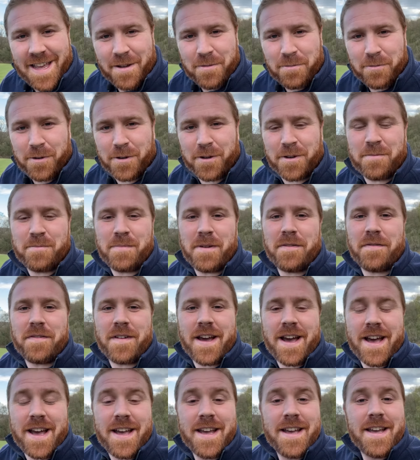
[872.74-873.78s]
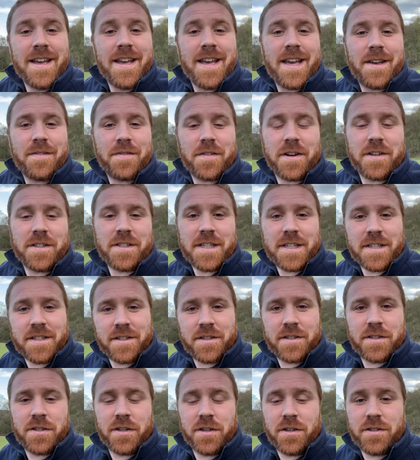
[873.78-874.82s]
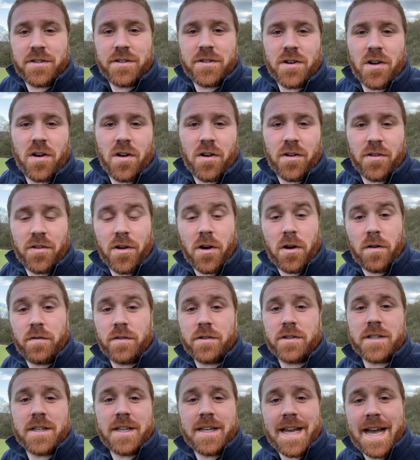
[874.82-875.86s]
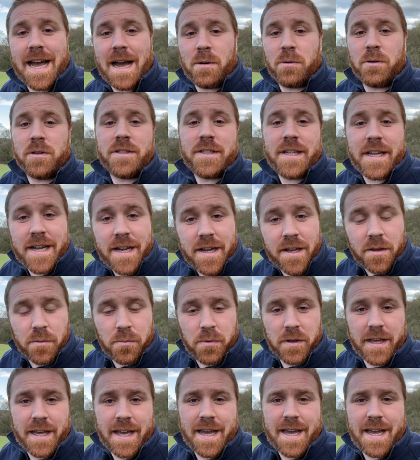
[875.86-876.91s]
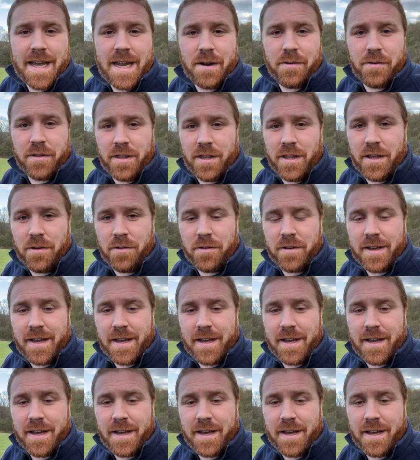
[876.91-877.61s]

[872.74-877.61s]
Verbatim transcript: it wouldn't be fair if I didn't touch on obviously our deer that we get here in the